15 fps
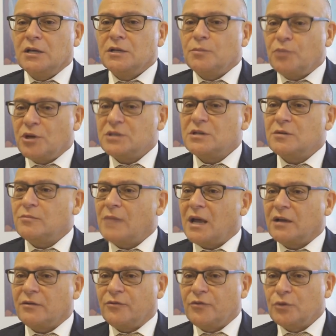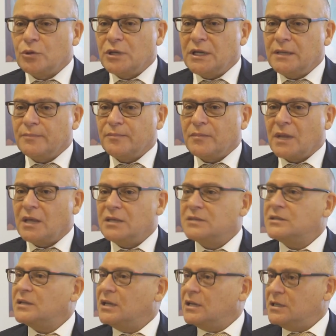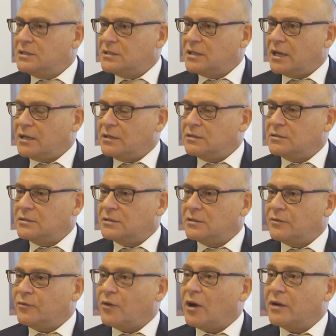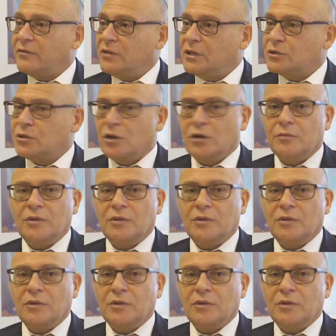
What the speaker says: President Magufuli is in his second 5-year term.